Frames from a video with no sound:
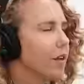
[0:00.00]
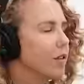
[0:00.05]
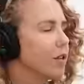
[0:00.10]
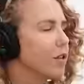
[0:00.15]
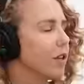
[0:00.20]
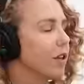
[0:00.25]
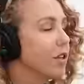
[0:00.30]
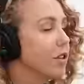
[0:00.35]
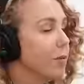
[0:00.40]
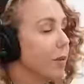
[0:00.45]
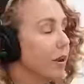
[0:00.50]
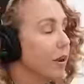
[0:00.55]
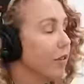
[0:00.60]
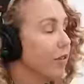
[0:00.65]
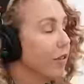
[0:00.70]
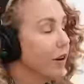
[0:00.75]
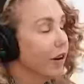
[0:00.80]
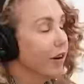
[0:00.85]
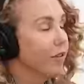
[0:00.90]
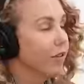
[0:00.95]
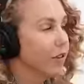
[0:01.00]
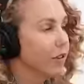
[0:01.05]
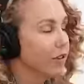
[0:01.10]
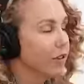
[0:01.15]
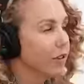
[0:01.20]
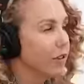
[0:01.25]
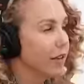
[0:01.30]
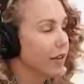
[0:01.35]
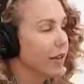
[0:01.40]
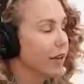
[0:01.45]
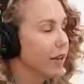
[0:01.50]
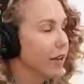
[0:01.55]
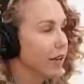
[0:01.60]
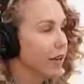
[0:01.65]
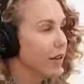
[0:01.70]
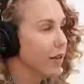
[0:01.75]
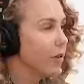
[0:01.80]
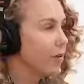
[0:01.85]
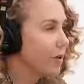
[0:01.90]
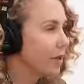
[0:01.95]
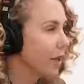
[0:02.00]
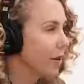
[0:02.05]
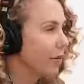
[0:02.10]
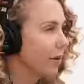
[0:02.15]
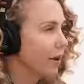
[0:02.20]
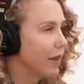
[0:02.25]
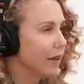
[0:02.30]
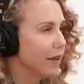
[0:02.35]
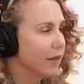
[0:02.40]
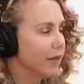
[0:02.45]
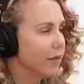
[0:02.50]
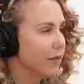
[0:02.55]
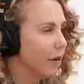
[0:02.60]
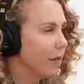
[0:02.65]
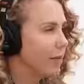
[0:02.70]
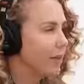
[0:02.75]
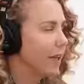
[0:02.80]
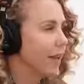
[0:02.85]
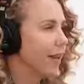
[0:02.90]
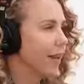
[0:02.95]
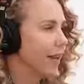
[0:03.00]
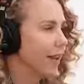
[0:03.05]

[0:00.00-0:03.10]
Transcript: So tell us about your very first scene. Who was that with and what was that